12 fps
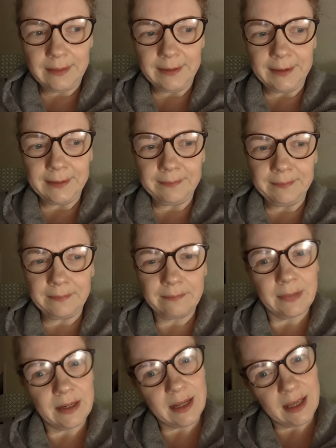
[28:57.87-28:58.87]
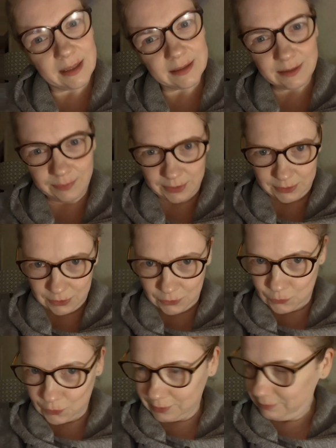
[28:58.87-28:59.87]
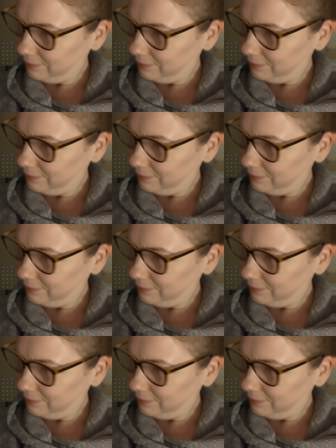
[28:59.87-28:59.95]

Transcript: My neck is a bit sore.